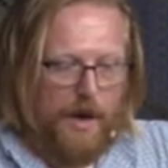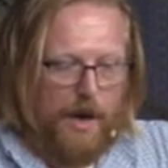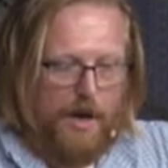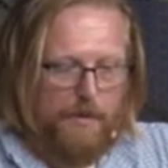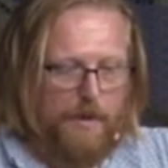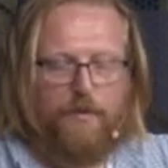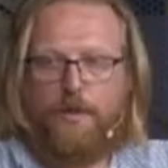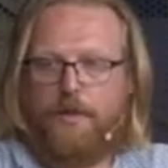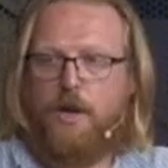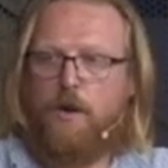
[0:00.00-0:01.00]
of
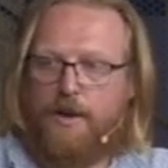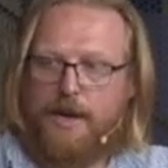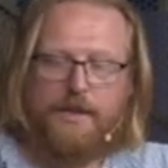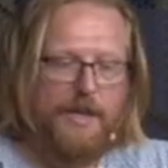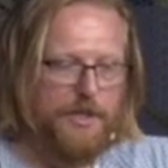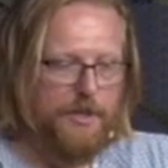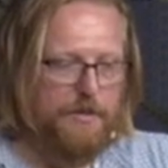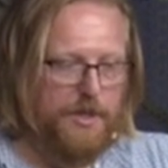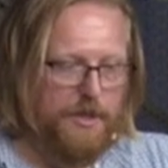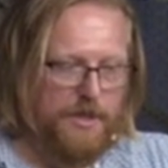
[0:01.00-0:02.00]
what the codec that
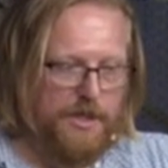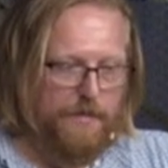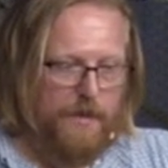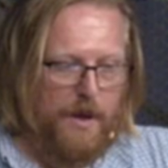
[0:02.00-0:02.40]
stream is using.